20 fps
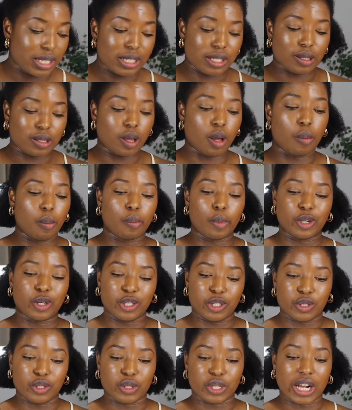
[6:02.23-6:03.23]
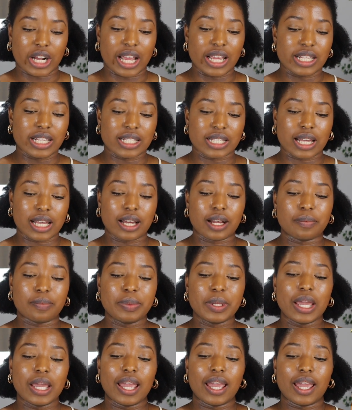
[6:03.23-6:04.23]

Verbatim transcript: this moisturizer